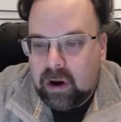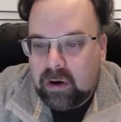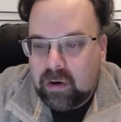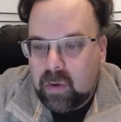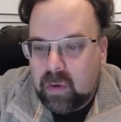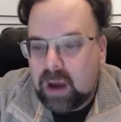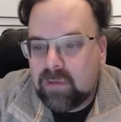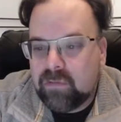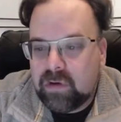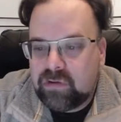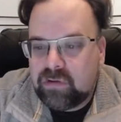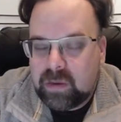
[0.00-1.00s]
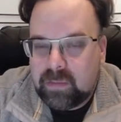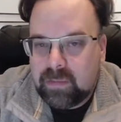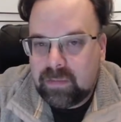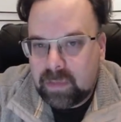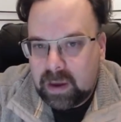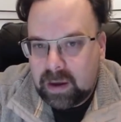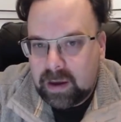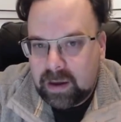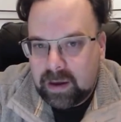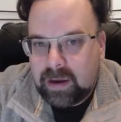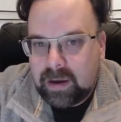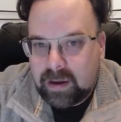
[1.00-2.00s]
Erdogan regime
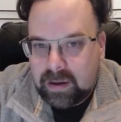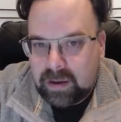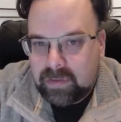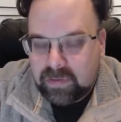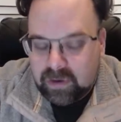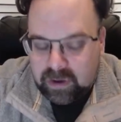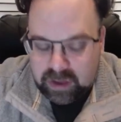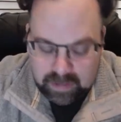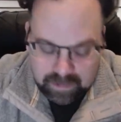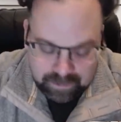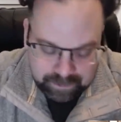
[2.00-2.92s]
in Turkey.